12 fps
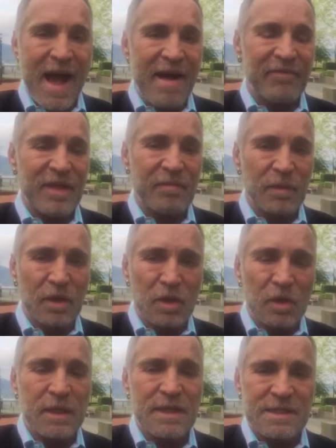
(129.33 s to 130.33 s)
Have them
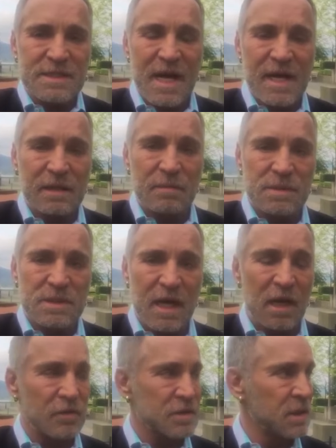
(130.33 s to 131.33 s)
look inside
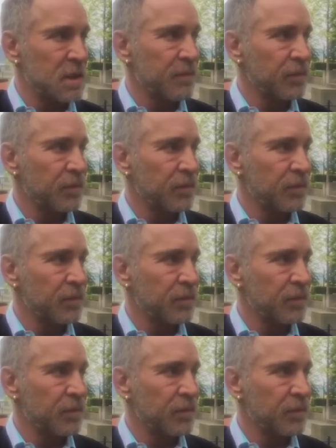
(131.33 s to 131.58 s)
themselves.